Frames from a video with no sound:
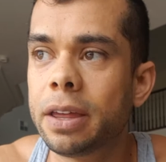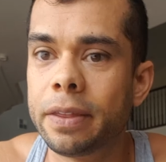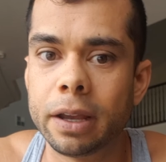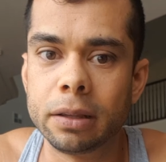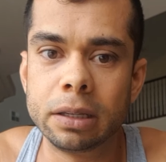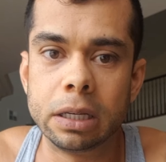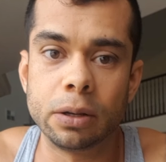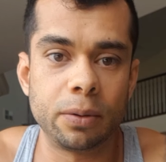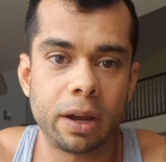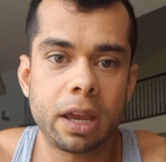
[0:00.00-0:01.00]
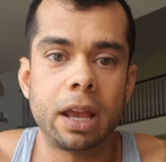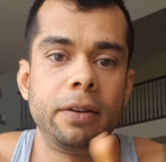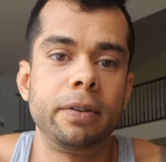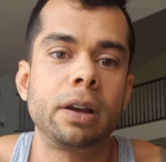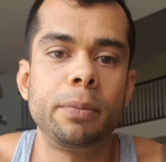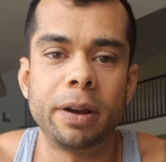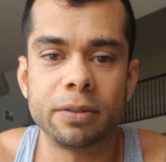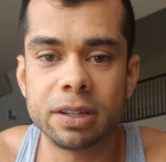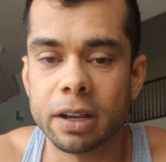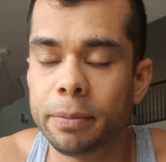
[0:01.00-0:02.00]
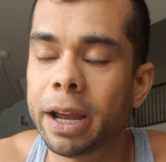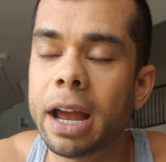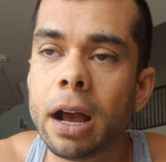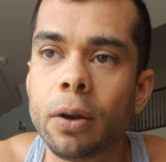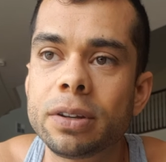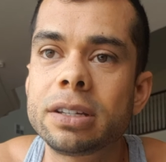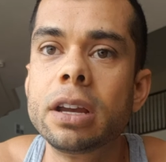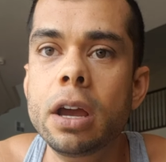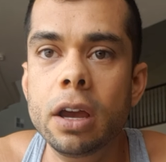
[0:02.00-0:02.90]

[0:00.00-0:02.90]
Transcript: And then, you know, I can't even come outside of my house.